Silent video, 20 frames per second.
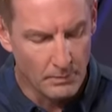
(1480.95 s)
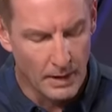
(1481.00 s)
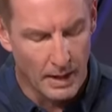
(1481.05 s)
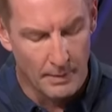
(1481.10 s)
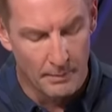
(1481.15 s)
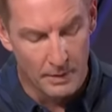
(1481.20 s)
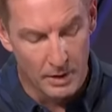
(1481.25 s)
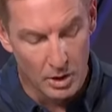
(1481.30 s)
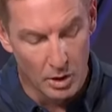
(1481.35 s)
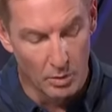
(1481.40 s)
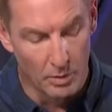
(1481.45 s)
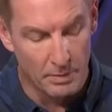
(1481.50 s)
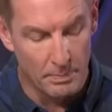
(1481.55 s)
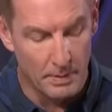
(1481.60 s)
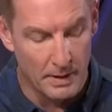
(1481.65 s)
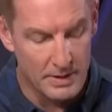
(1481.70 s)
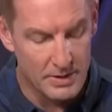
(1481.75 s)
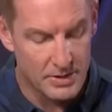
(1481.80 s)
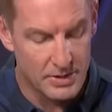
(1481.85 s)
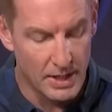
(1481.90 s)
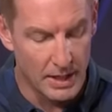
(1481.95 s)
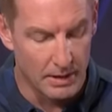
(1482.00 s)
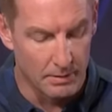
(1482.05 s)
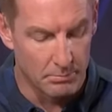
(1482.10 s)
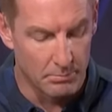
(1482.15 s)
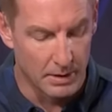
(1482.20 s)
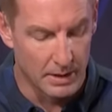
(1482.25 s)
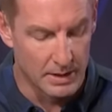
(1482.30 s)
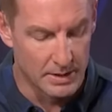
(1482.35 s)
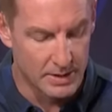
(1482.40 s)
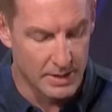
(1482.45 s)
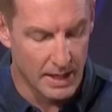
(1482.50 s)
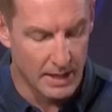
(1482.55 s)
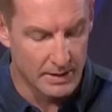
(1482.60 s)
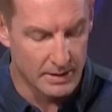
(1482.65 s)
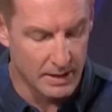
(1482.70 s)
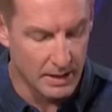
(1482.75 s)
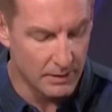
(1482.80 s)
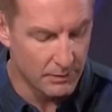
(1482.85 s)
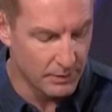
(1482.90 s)
I'm going to go with Penn State because
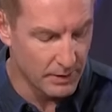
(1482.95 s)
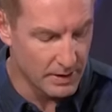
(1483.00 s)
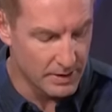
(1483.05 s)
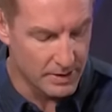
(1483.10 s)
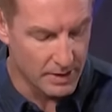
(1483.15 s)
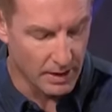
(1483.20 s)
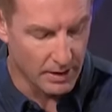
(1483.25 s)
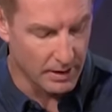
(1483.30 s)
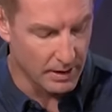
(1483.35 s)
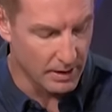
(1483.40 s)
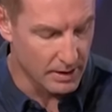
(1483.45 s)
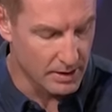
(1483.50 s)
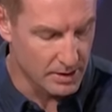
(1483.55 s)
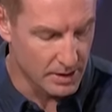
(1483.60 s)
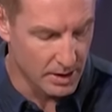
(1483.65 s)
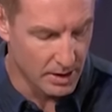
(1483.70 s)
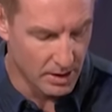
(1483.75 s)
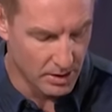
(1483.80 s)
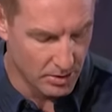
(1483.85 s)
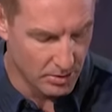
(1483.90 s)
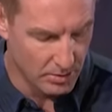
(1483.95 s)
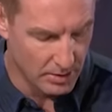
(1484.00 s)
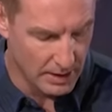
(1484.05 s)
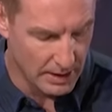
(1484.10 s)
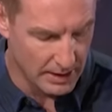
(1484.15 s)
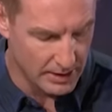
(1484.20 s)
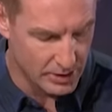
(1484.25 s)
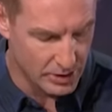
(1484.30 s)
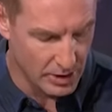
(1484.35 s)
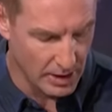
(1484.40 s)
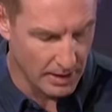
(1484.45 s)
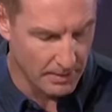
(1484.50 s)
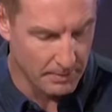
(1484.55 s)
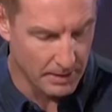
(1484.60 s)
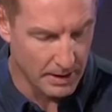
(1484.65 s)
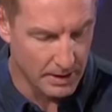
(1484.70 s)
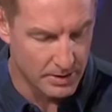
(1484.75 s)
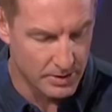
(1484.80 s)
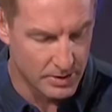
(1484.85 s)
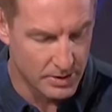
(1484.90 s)
that defense, I think, is going to do a nice job
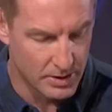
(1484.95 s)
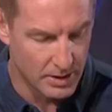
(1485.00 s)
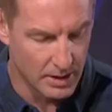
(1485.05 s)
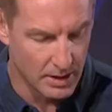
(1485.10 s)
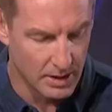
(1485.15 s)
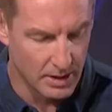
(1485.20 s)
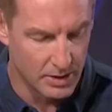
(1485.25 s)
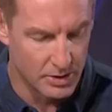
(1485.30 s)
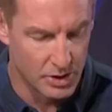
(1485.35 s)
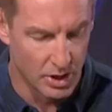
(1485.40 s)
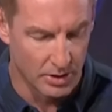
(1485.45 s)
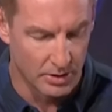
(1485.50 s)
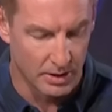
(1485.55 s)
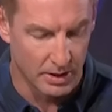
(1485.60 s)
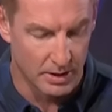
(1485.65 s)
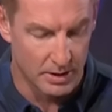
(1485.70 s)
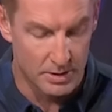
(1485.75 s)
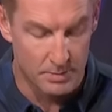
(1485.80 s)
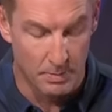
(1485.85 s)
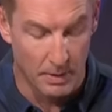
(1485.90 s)
against Junkins.